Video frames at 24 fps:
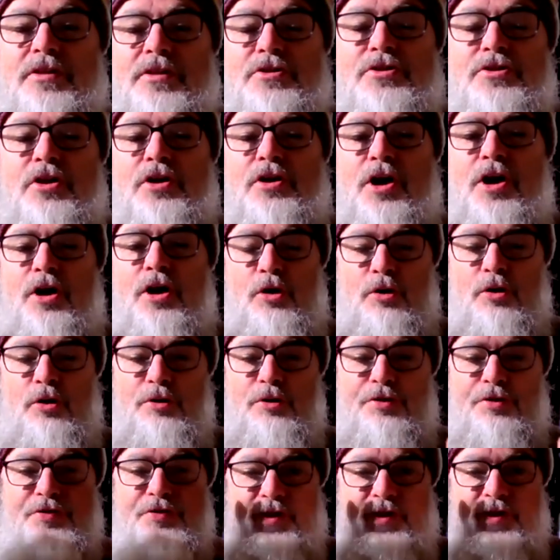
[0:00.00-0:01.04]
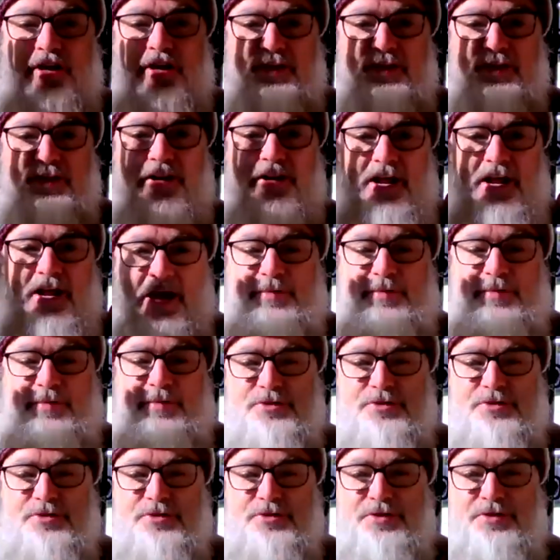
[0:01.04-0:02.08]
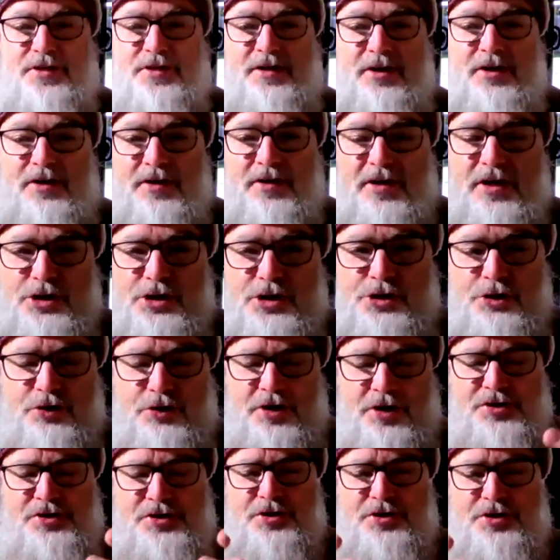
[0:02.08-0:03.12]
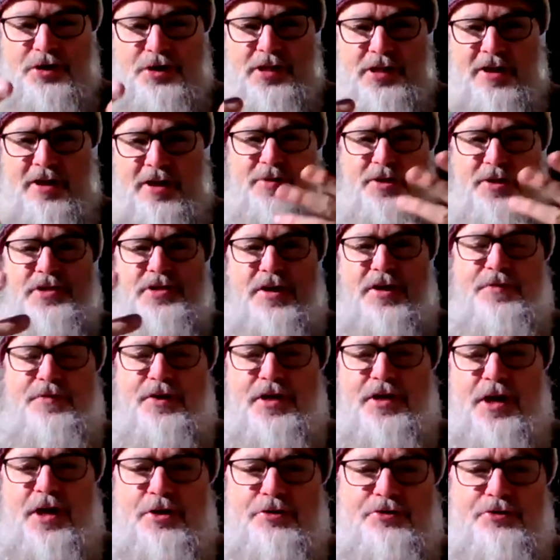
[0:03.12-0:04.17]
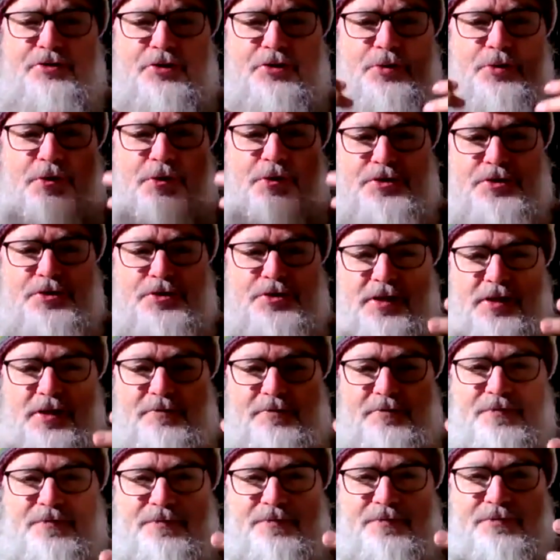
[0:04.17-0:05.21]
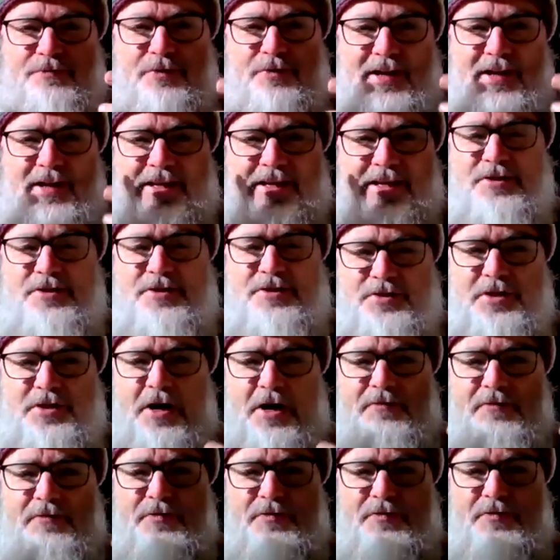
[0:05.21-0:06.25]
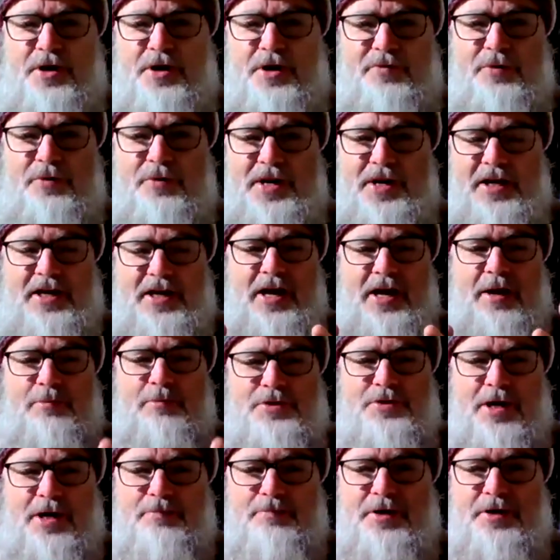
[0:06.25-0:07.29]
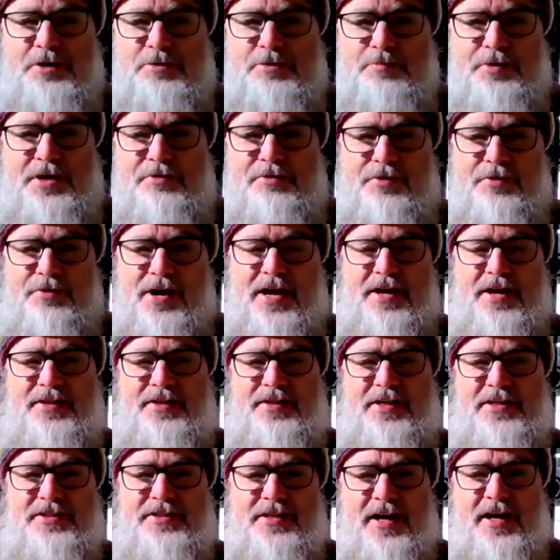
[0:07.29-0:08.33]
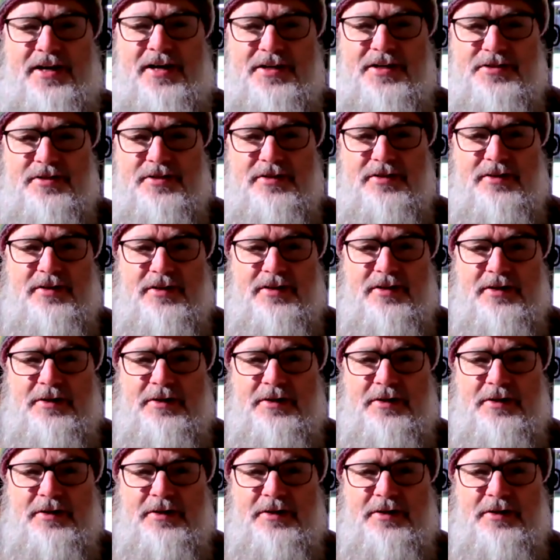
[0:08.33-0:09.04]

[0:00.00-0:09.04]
There's like a whole thing that happens, you know, like, sure, I still have my stuff I go through and I still have release of stuff and whatever when it comes up, but it's pretty rare these days.